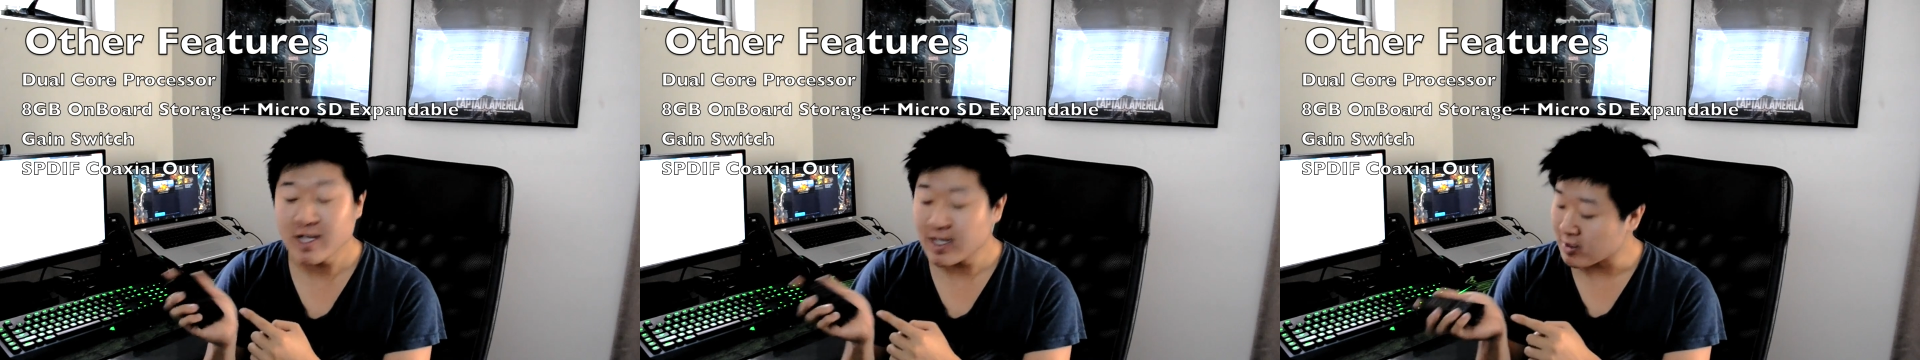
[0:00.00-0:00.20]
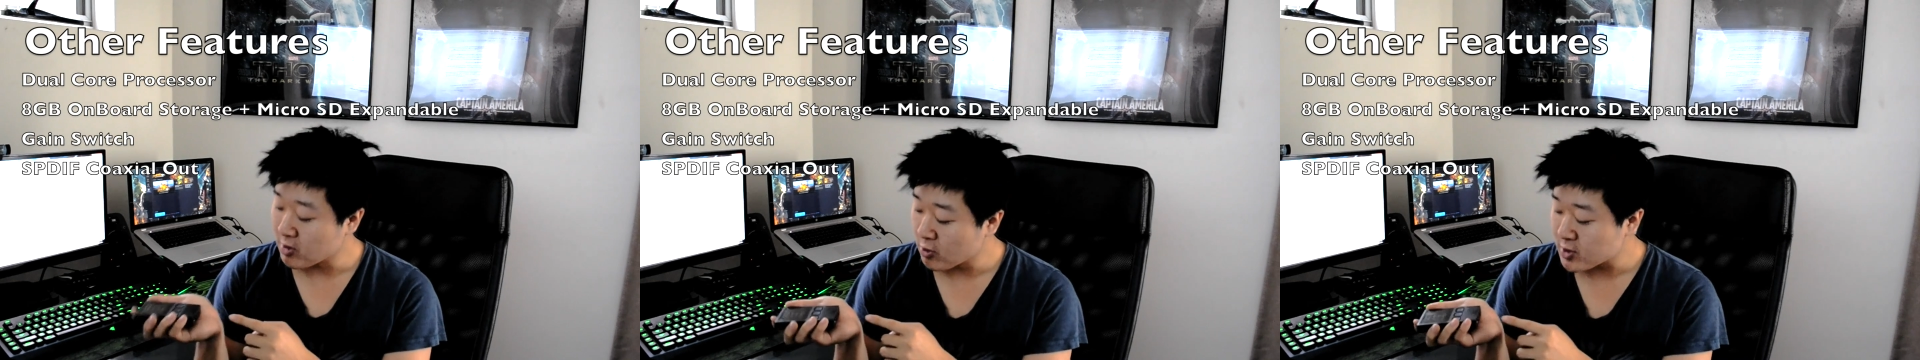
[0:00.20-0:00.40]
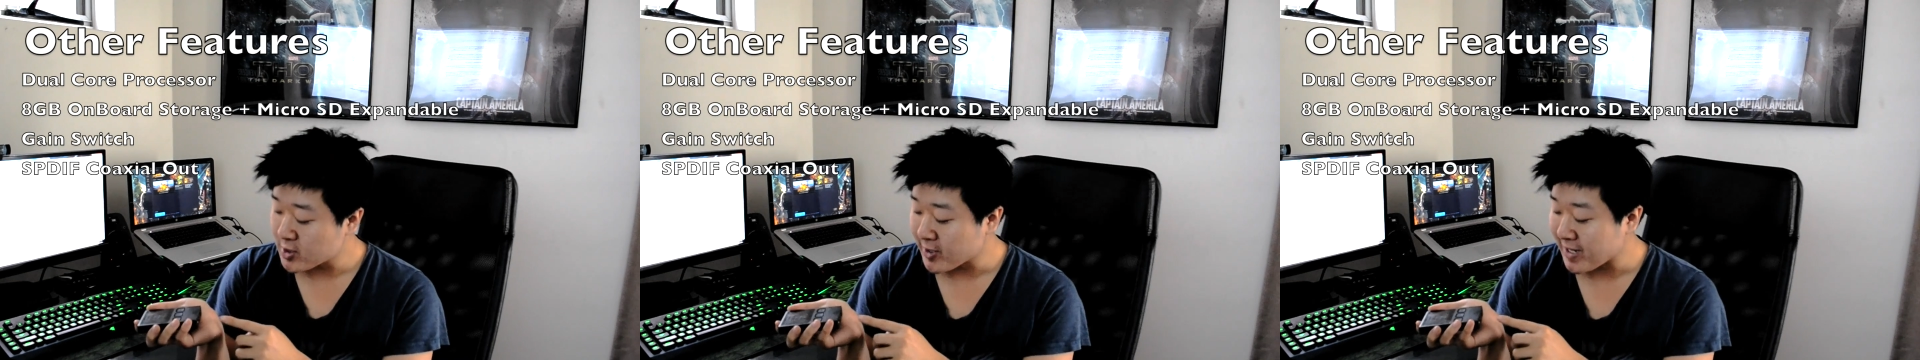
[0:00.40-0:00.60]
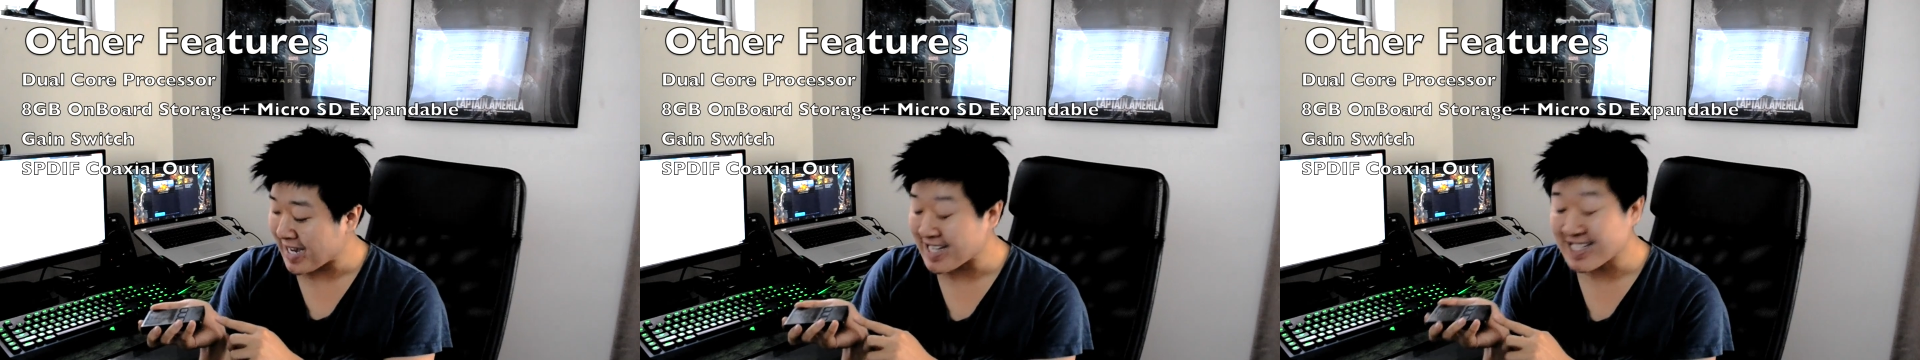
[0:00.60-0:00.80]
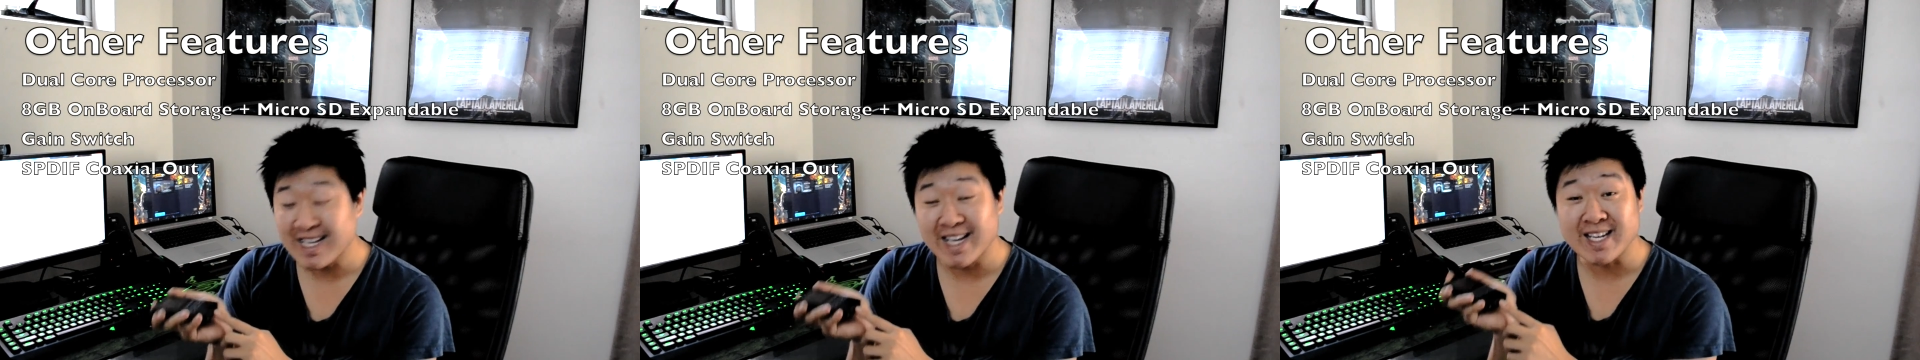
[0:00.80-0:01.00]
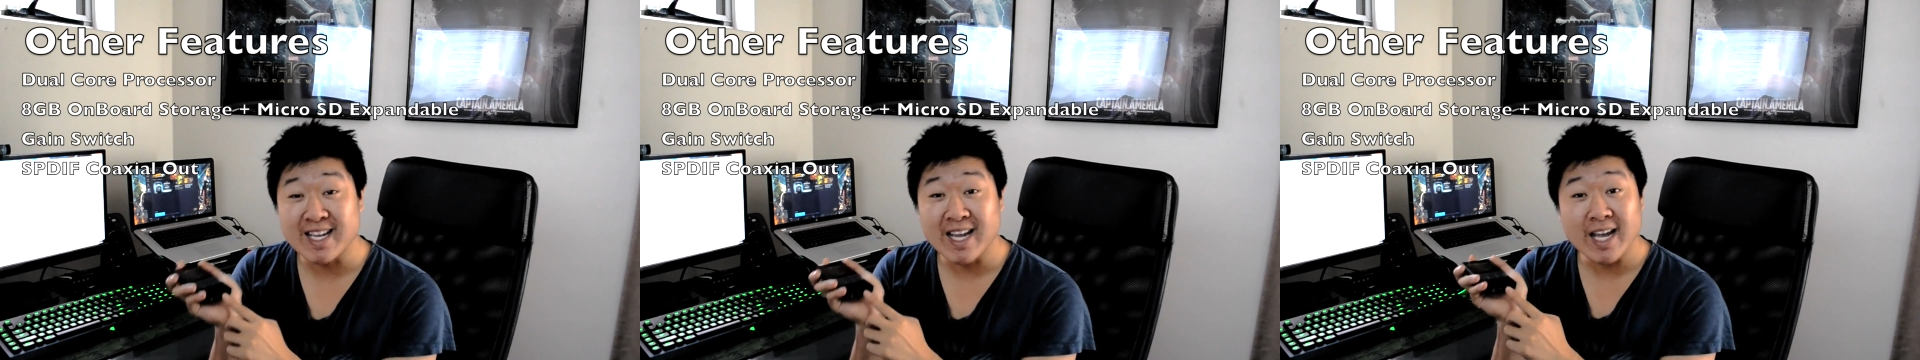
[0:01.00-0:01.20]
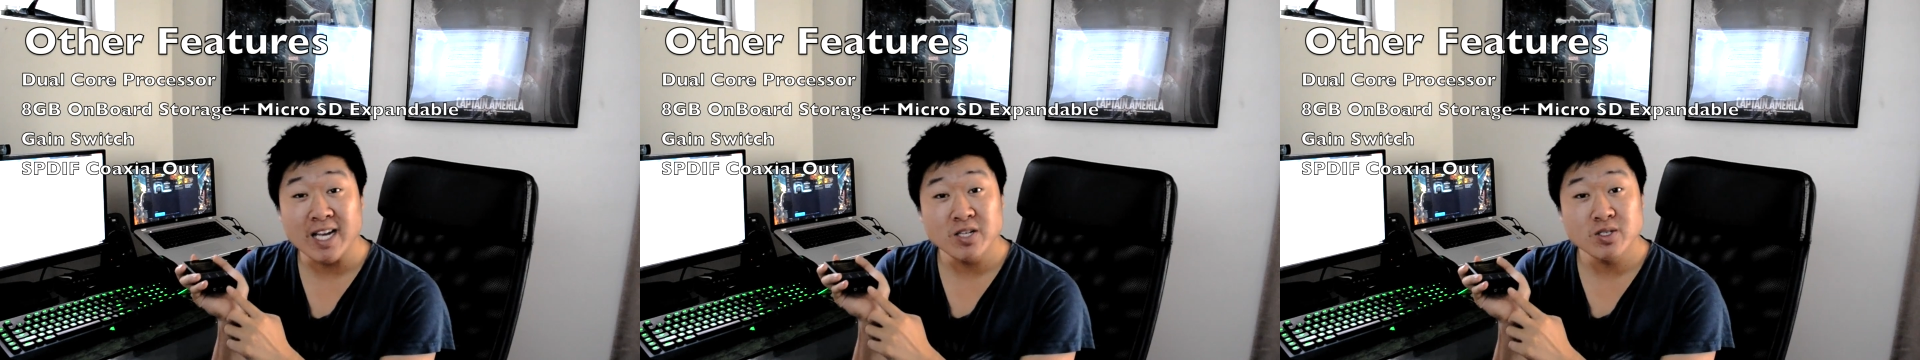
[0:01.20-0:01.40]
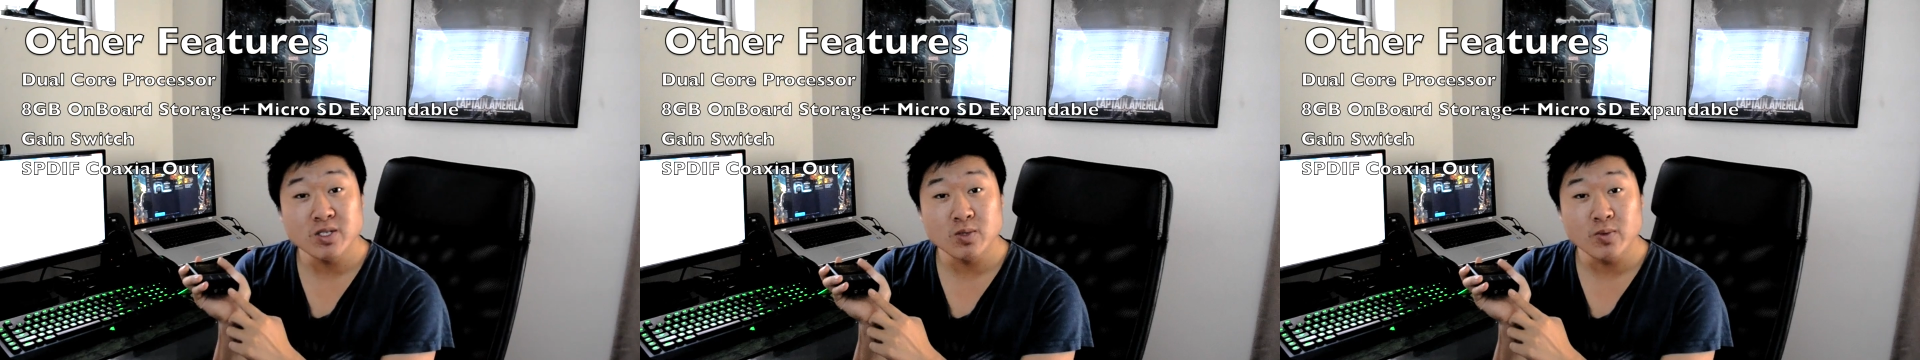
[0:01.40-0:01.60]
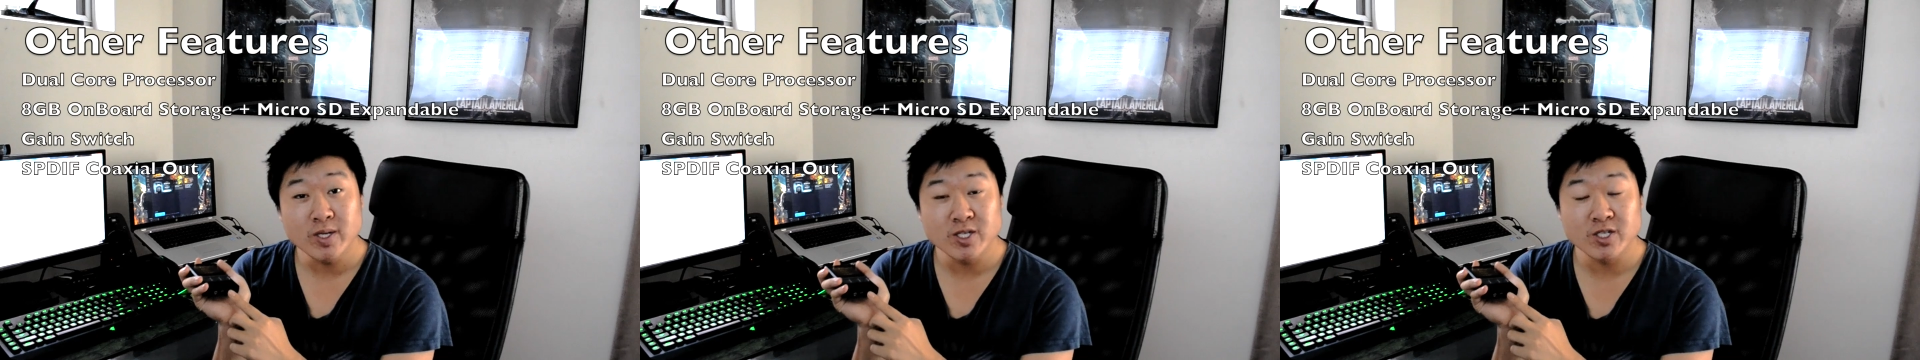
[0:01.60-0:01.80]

It also has a gain switch,